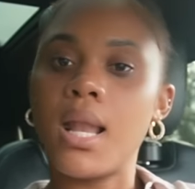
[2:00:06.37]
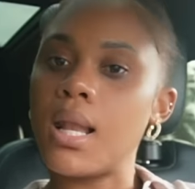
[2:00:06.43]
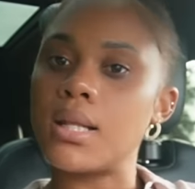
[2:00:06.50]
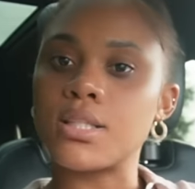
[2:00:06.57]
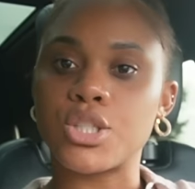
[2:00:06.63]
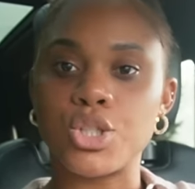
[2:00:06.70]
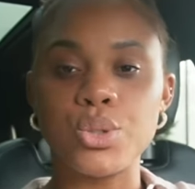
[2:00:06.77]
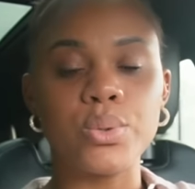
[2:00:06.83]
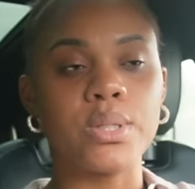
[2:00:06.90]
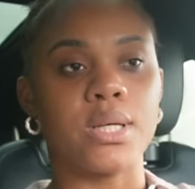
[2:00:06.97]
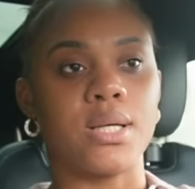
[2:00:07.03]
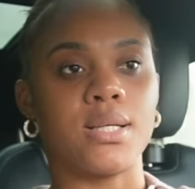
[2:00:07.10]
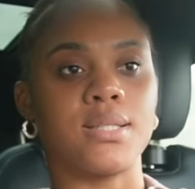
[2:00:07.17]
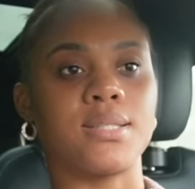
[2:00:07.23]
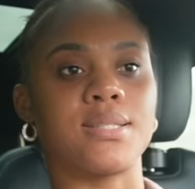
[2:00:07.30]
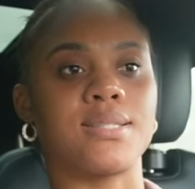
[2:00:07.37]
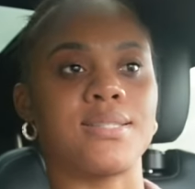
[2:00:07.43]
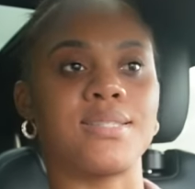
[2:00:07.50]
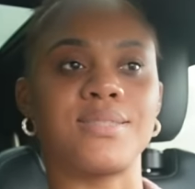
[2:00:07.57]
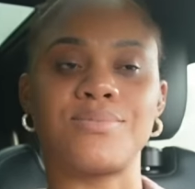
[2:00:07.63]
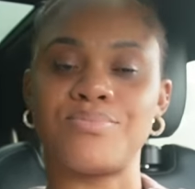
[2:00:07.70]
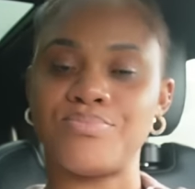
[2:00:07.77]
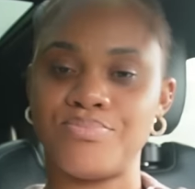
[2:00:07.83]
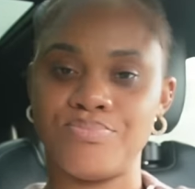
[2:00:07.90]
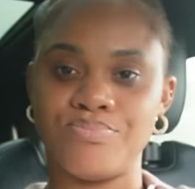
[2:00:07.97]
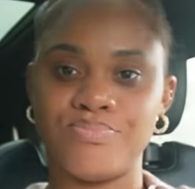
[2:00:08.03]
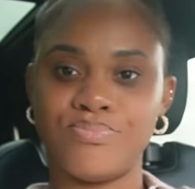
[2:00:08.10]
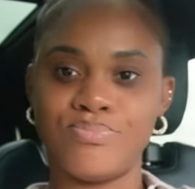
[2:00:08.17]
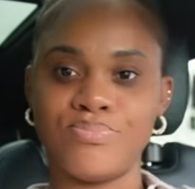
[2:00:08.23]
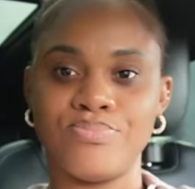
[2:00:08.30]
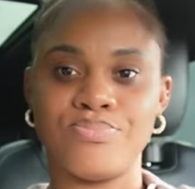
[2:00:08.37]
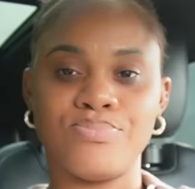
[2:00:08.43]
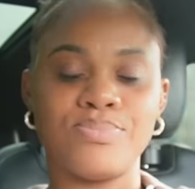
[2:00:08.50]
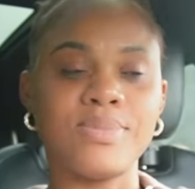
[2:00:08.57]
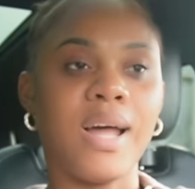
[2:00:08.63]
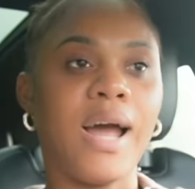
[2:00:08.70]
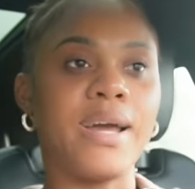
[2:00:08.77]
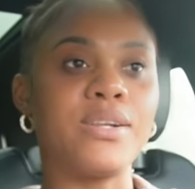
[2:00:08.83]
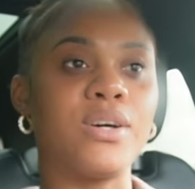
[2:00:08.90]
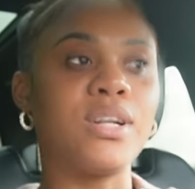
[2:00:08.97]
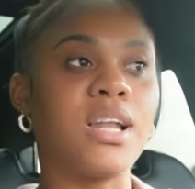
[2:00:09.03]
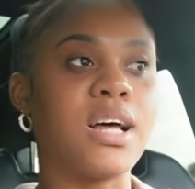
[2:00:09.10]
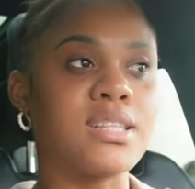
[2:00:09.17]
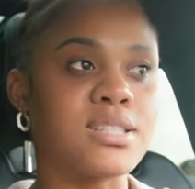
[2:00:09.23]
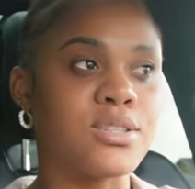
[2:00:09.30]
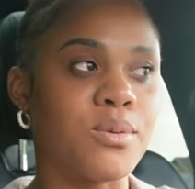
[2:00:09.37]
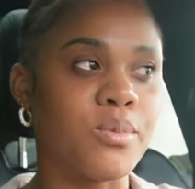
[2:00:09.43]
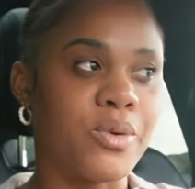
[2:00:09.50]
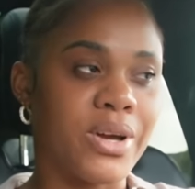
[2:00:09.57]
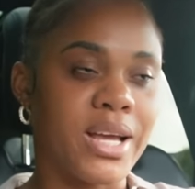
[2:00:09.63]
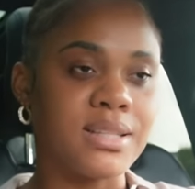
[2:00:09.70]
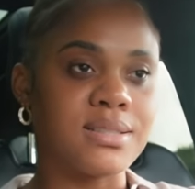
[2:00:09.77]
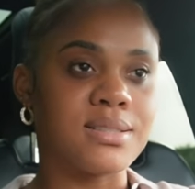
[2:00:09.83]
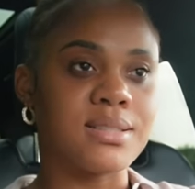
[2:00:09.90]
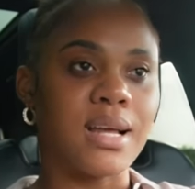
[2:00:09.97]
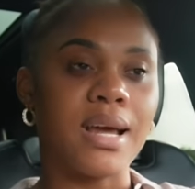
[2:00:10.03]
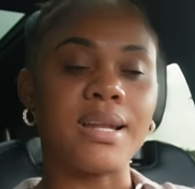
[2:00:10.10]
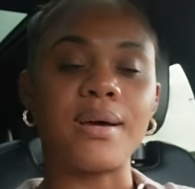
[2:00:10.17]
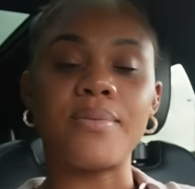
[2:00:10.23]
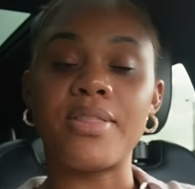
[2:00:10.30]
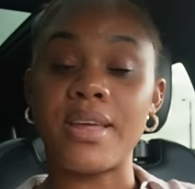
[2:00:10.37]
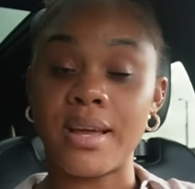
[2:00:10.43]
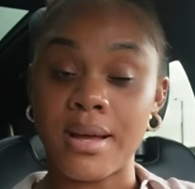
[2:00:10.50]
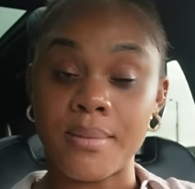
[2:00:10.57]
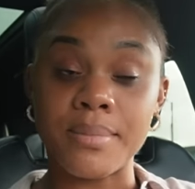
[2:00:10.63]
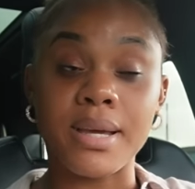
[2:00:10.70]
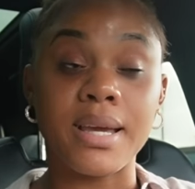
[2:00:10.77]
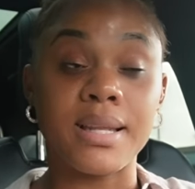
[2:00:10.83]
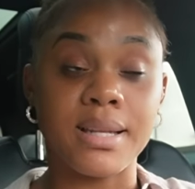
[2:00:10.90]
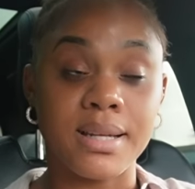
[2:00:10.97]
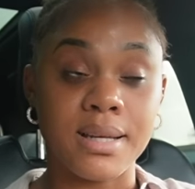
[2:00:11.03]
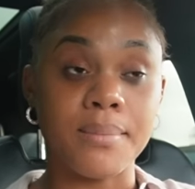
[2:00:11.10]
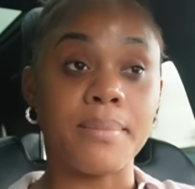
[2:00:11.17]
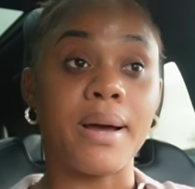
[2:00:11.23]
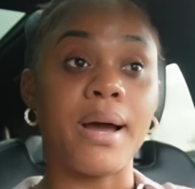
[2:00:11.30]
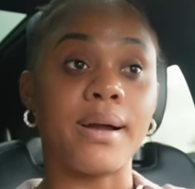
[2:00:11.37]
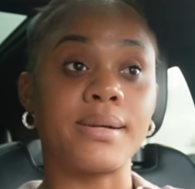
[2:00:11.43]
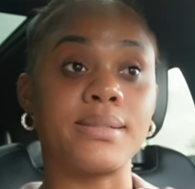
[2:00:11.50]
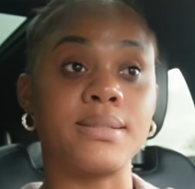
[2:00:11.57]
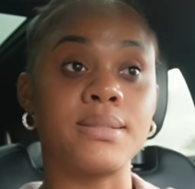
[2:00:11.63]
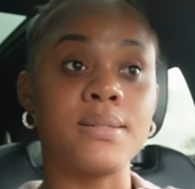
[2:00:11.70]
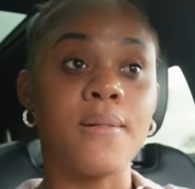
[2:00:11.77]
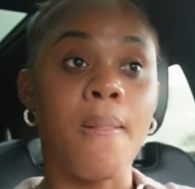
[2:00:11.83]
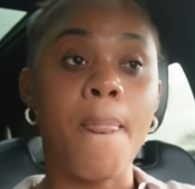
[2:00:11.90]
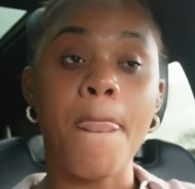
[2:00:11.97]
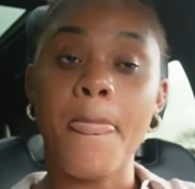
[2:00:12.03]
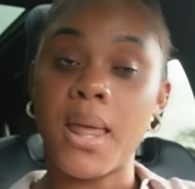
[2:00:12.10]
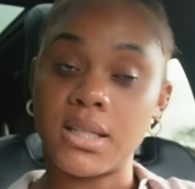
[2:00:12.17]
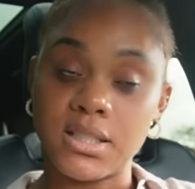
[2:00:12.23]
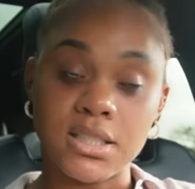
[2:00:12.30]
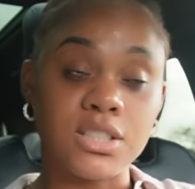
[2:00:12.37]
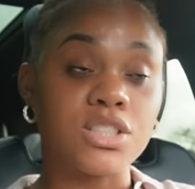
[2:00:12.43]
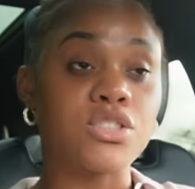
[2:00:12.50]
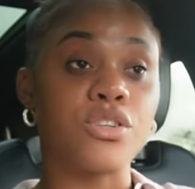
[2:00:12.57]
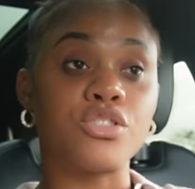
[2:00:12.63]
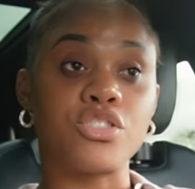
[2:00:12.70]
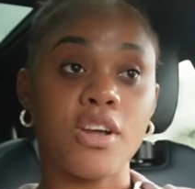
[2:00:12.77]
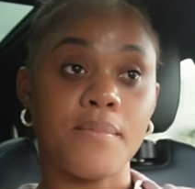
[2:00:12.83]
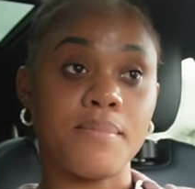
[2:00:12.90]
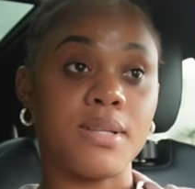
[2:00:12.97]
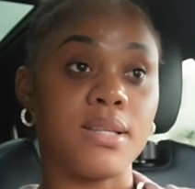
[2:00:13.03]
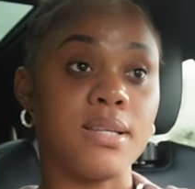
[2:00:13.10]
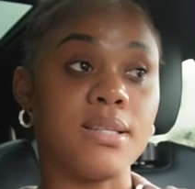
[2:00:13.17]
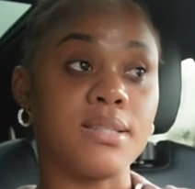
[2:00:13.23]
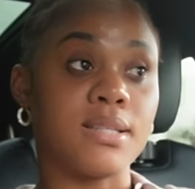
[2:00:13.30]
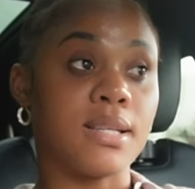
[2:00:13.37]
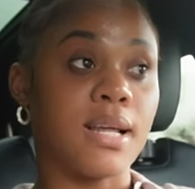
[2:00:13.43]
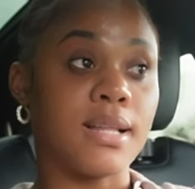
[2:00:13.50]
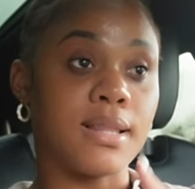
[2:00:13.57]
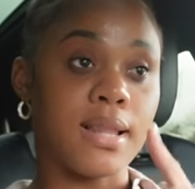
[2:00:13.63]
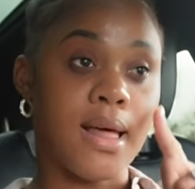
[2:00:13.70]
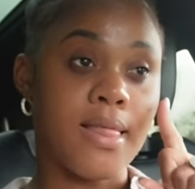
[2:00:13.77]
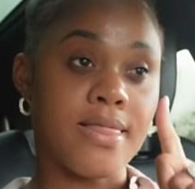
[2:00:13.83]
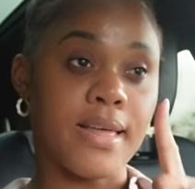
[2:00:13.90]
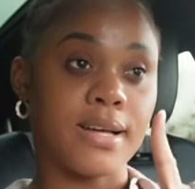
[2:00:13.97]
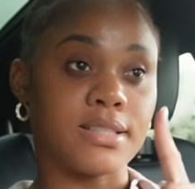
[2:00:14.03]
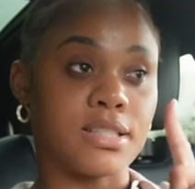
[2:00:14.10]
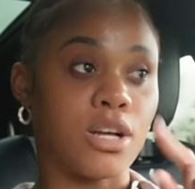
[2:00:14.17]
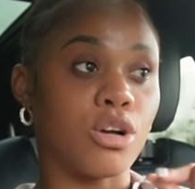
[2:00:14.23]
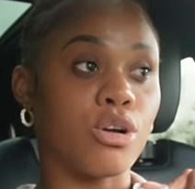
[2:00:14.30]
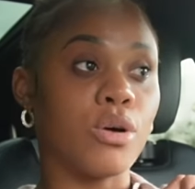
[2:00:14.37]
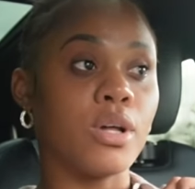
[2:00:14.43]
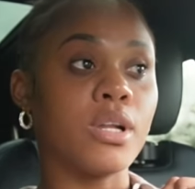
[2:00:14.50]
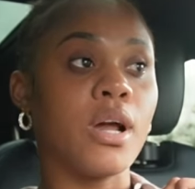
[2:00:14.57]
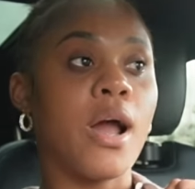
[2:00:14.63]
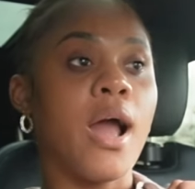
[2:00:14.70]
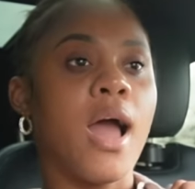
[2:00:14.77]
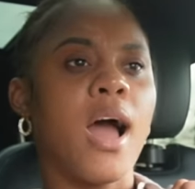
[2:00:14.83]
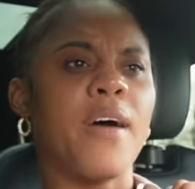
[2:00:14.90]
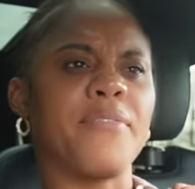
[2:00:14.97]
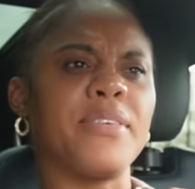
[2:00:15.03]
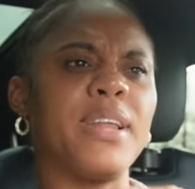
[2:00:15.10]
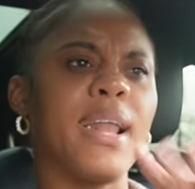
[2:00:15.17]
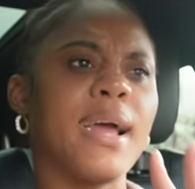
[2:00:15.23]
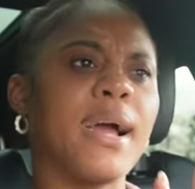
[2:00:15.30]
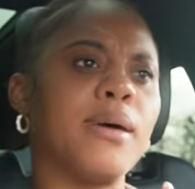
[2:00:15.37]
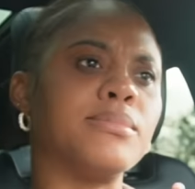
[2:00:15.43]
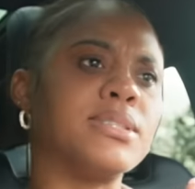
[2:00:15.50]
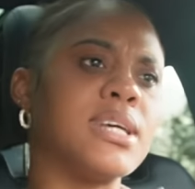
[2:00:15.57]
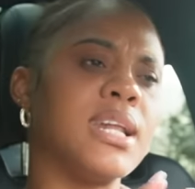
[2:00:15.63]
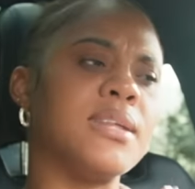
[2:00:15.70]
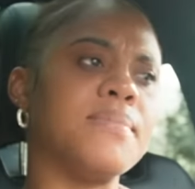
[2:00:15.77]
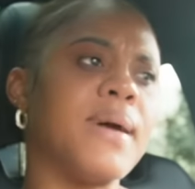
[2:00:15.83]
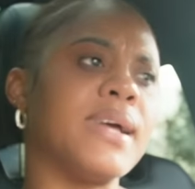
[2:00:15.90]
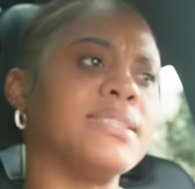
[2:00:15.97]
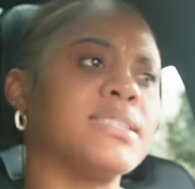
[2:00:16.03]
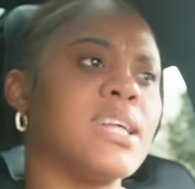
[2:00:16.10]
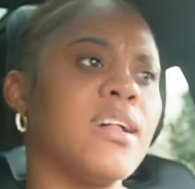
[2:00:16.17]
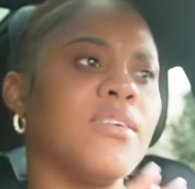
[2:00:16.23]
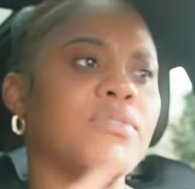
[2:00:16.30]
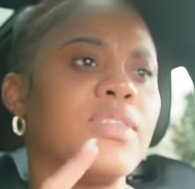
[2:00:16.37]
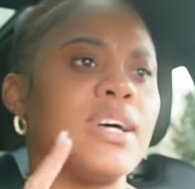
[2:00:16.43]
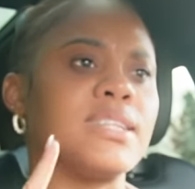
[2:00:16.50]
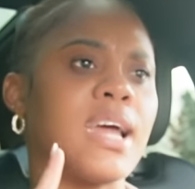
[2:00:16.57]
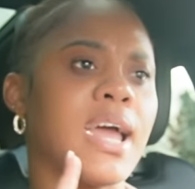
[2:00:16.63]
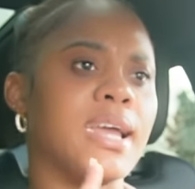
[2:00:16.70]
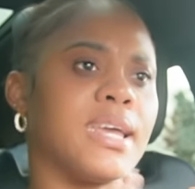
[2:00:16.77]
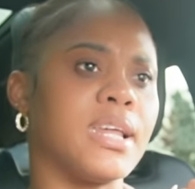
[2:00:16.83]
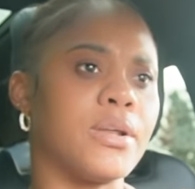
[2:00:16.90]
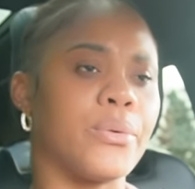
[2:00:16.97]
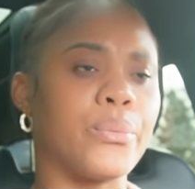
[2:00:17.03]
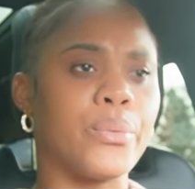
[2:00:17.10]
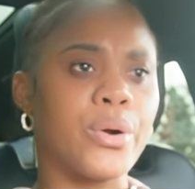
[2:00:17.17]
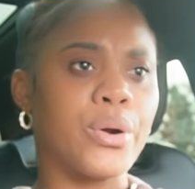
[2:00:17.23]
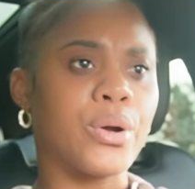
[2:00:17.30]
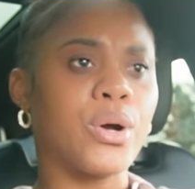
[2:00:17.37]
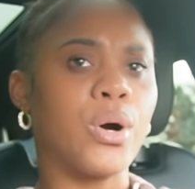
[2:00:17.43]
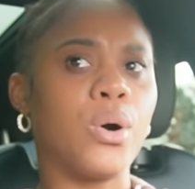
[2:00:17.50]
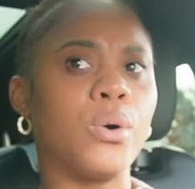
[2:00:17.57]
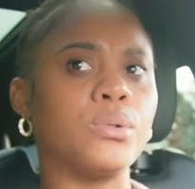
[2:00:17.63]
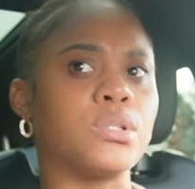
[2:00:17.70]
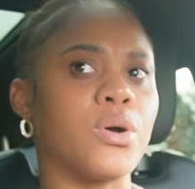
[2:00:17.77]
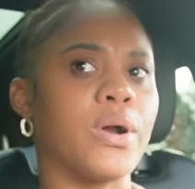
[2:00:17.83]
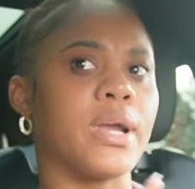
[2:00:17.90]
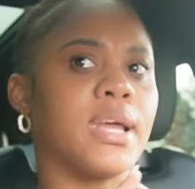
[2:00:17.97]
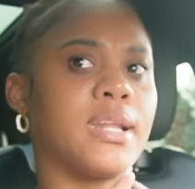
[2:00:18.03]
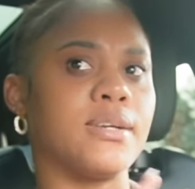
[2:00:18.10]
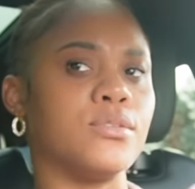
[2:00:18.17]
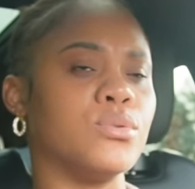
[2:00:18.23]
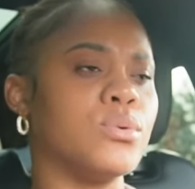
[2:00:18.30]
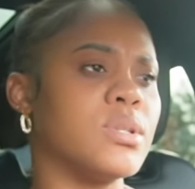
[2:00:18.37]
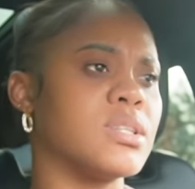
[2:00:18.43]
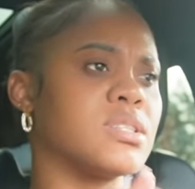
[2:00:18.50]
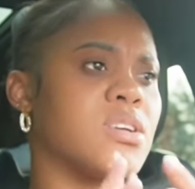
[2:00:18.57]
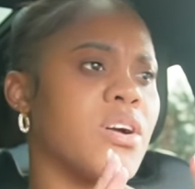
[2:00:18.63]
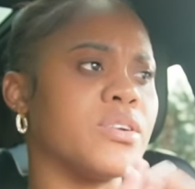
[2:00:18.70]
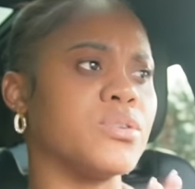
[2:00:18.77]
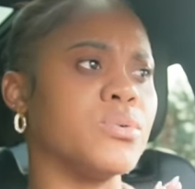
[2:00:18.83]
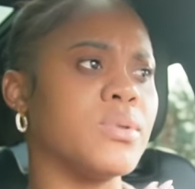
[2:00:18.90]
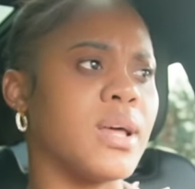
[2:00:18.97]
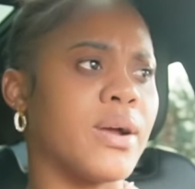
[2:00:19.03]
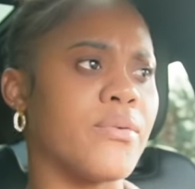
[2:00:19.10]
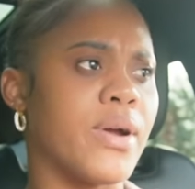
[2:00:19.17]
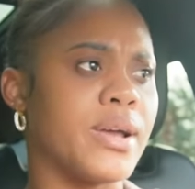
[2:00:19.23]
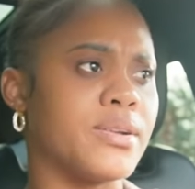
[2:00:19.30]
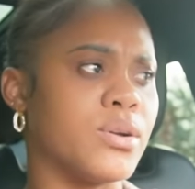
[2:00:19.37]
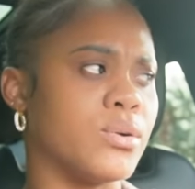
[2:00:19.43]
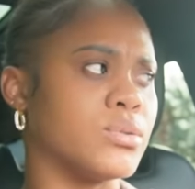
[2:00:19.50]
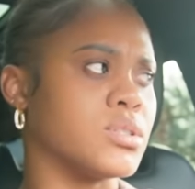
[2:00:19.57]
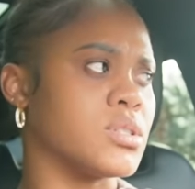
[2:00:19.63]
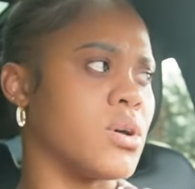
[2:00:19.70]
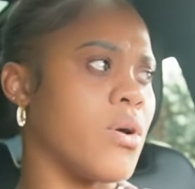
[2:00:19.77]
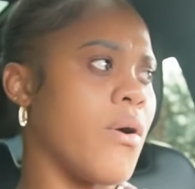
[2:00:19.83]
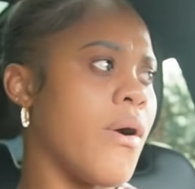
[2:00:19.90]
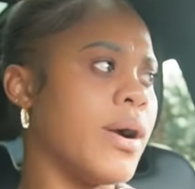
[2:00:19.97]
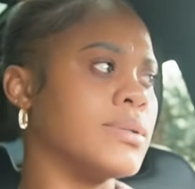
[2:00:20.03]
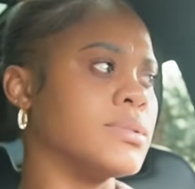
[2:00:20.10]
let's do this I done lost some weight and I think I'm gaining it back since surgery I've been eating and that's not good I feel like I'm telling myself that I cannot work out or I cannot do this or I do that right now so